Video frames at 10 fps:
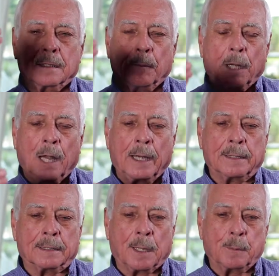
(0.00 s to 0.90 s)
the
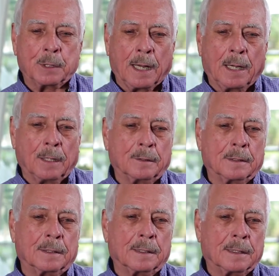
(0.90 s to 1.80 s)
blind come
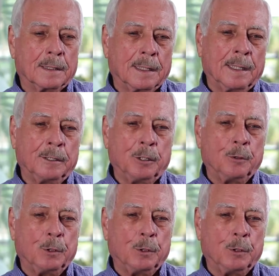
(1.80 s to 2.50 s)
down, and you